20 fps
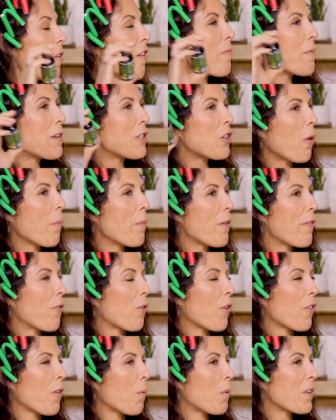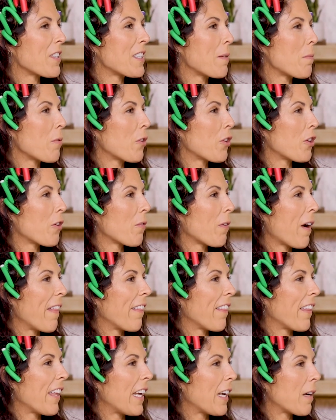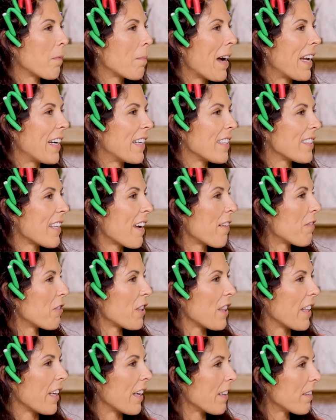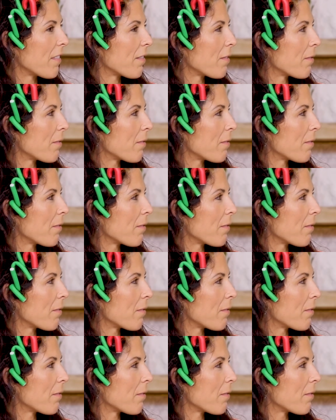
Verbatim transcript: we've been told before that we're similar to Rhett and Link minus everything.